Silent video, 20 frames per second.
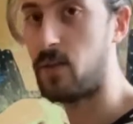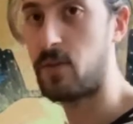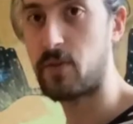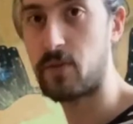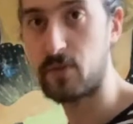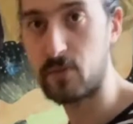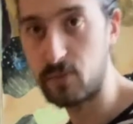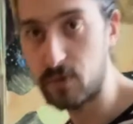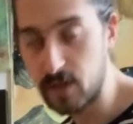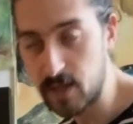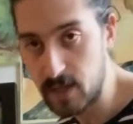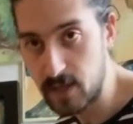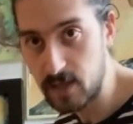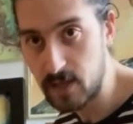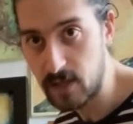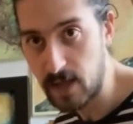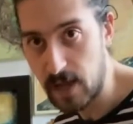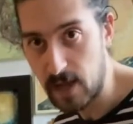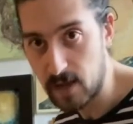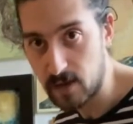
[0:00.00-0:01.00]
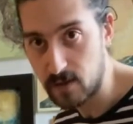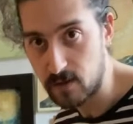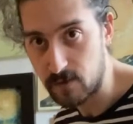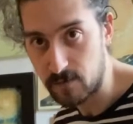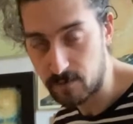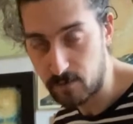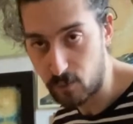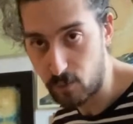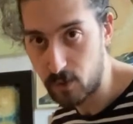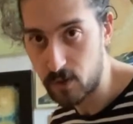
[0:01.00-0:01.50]
3E and a
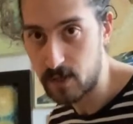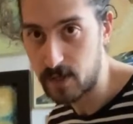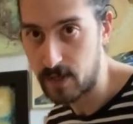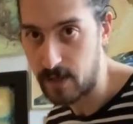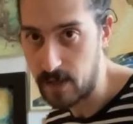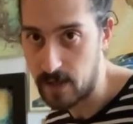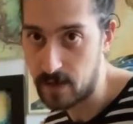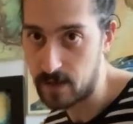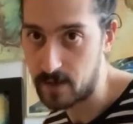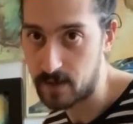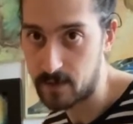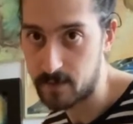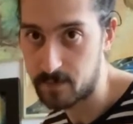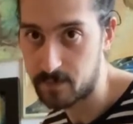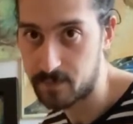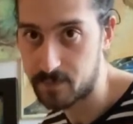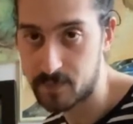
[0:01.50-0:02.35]
4E and a.